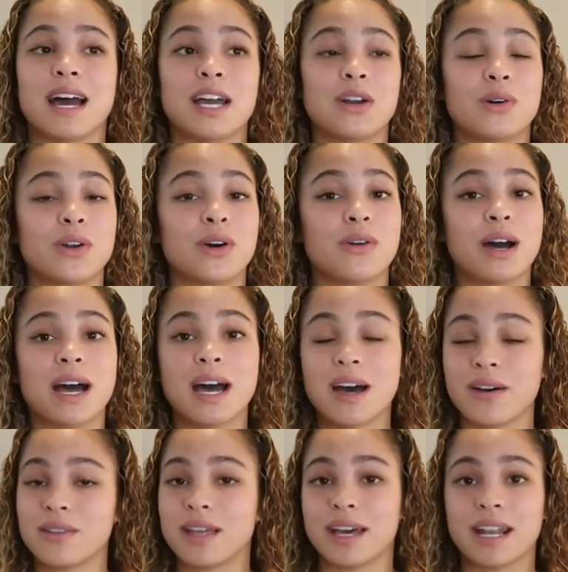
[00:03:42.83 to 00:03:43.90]
I don't know
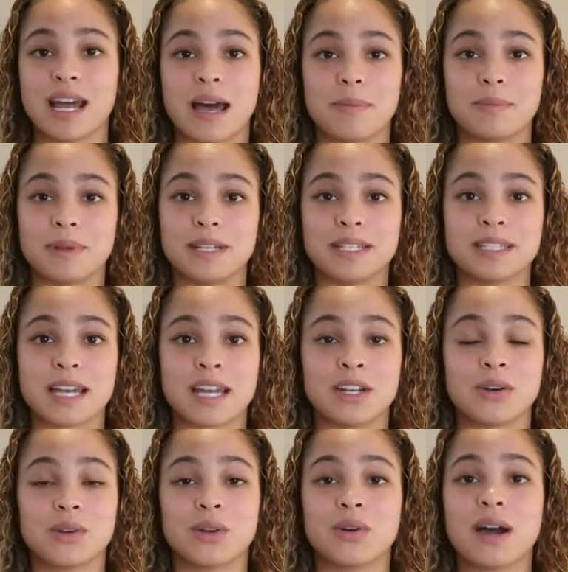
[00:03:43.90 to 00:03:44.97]
how that happened. I
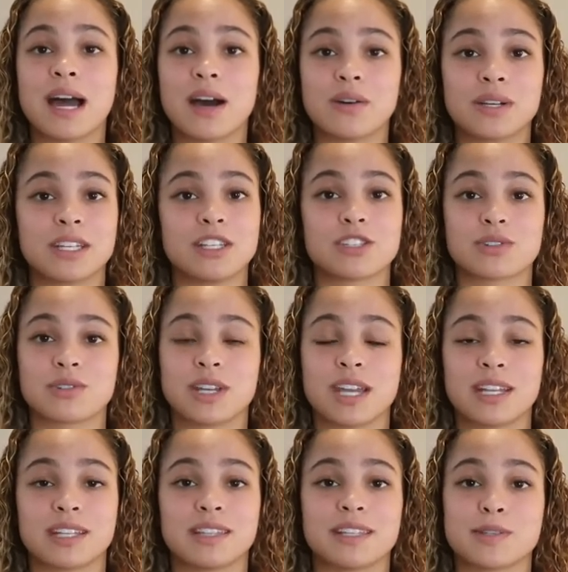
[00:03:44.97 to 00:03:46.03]
don't know how he's
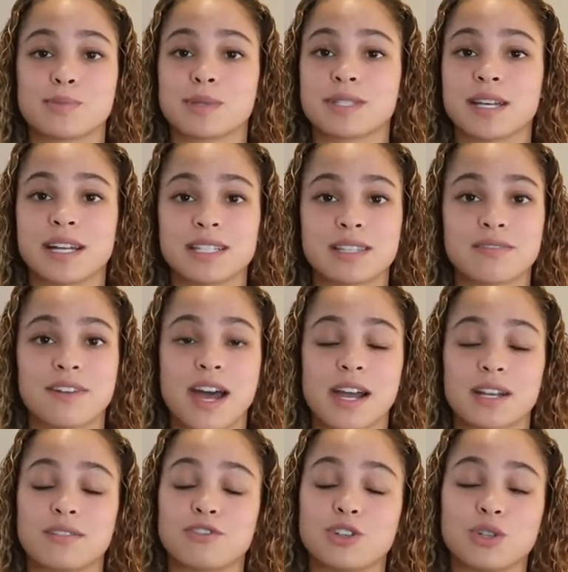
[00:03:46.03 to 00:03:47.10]
created this, besides the
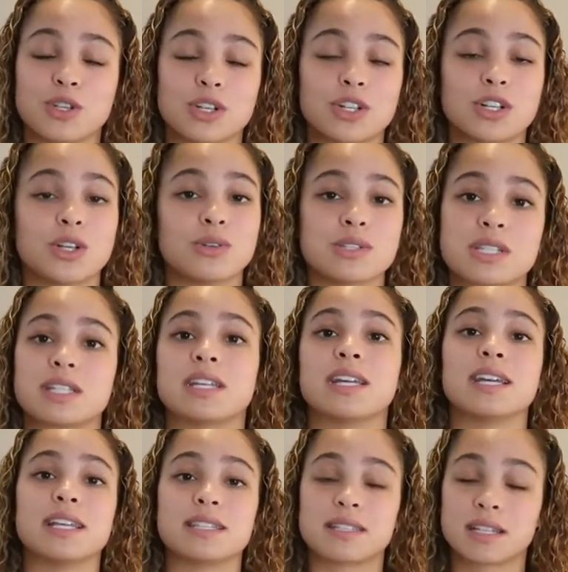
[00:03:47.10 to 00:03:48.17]
fact if you look
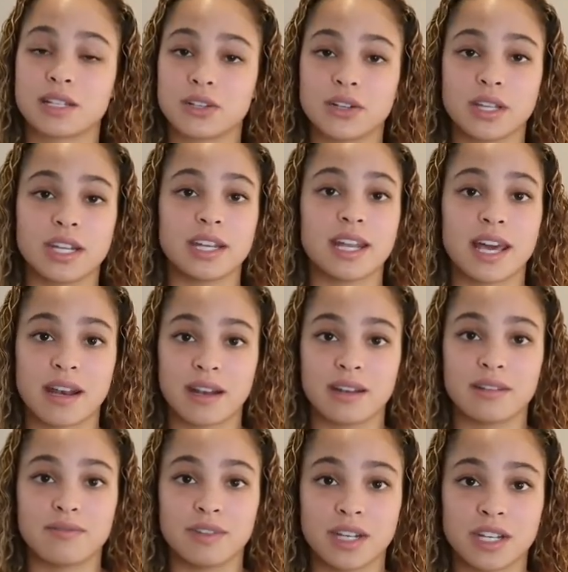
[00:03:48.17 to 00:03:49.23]
closely, it's clearly an
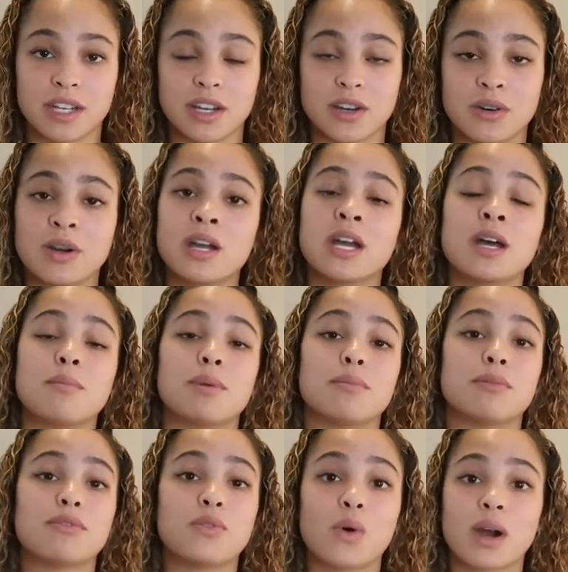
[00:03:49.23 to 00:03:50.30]
edited video. But
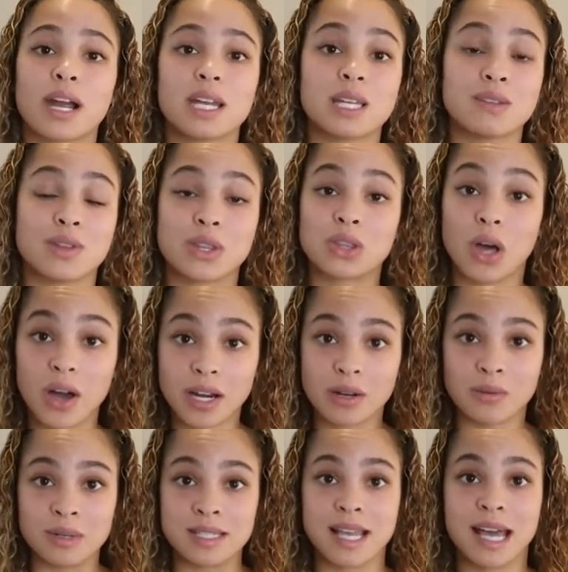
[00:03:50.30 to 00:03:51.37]
before I even thought
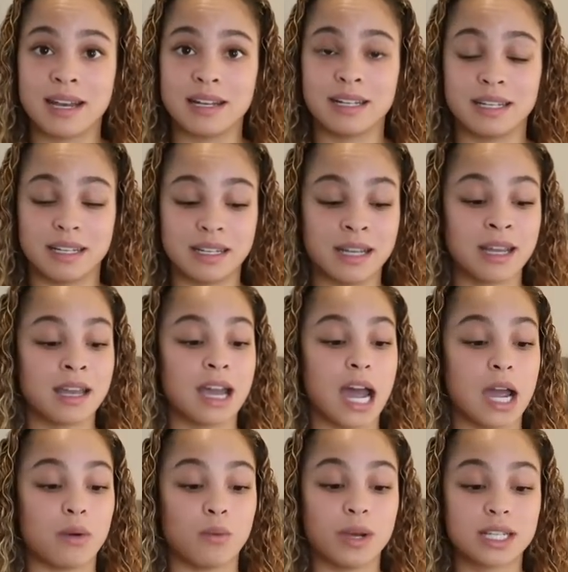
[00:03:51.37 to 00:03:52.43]
it was edited,
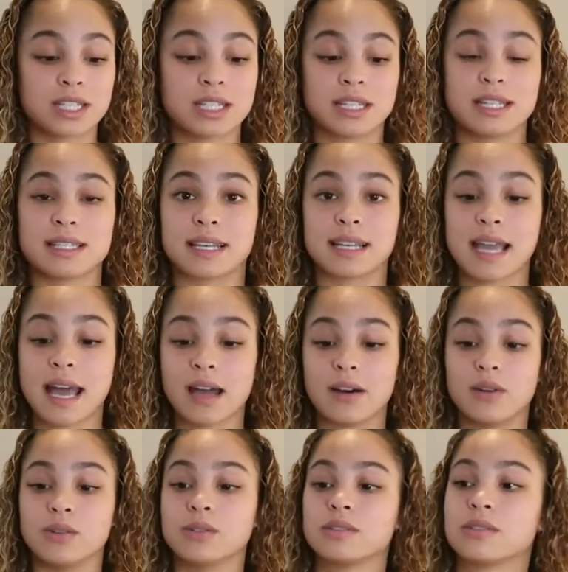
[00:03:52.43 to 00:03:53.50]
I went to his
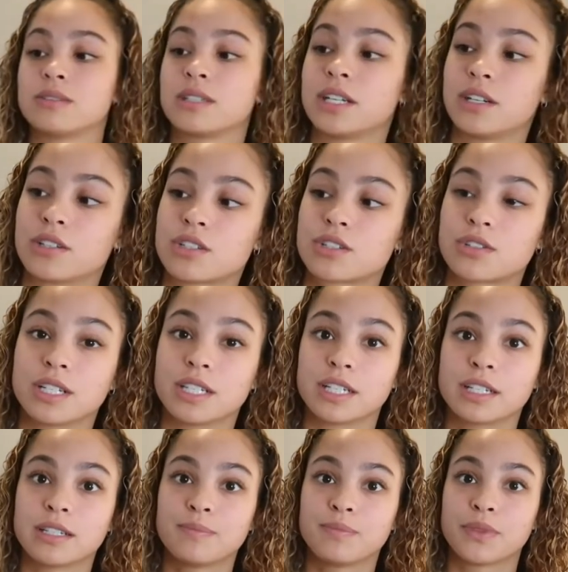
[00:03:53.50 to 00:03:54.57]
account. Here's
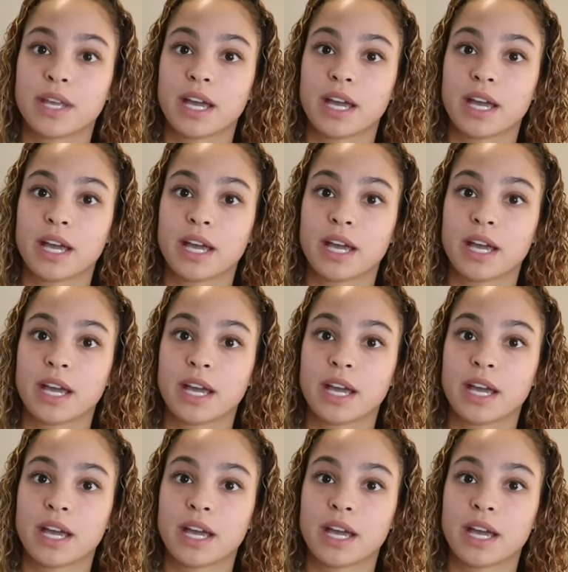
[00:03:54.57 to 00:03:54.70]
Triller.